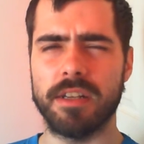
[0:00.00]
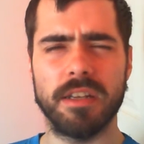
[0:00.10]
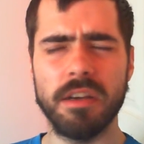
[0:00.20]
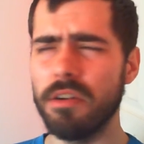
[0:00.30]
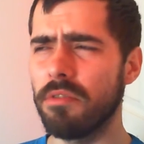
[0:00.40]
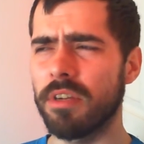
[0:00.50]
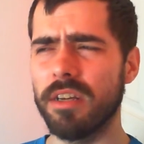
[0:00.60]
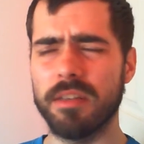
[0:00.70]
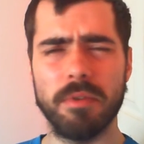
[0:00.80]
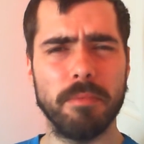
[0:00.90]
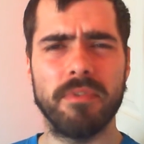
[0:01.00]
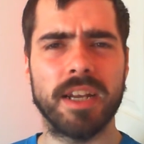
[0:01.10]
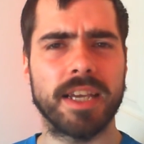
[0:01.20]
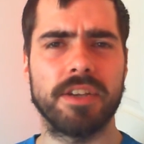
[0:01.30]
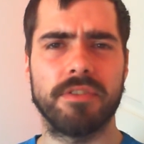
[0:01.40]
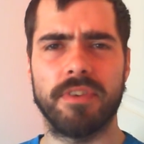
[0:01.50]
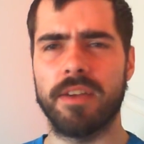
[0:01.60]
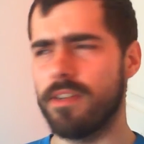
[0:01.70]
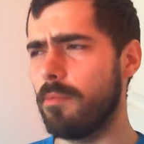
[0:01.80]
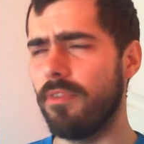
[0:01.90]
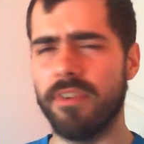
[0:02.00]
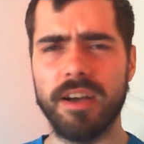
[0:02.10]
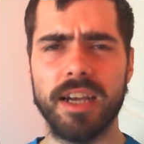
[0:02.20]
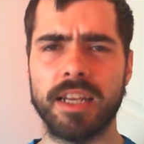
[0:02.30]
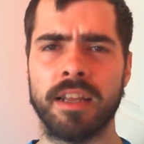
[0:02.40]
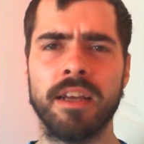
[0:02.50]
No, they won't be relegation favourite. They'll be fine.